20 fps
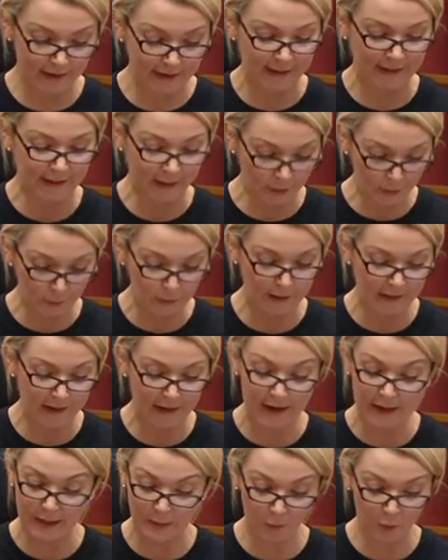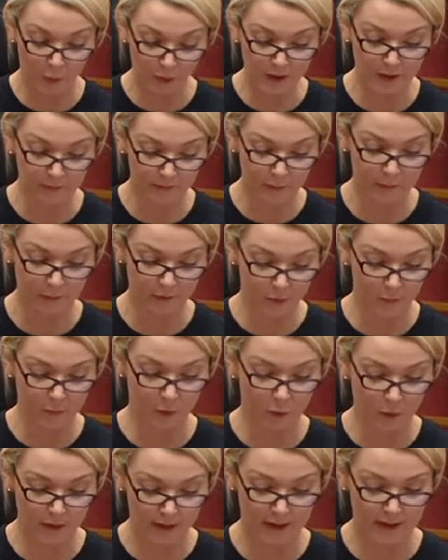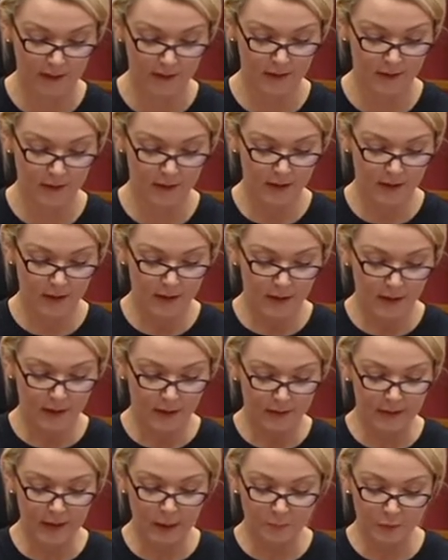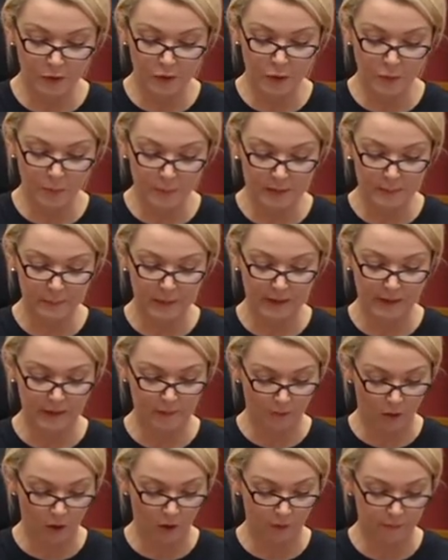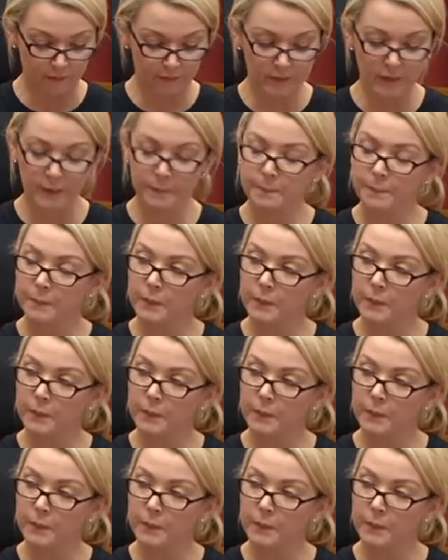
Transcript: including, and I'm quoting from the report here, the Aboriginal perspective of,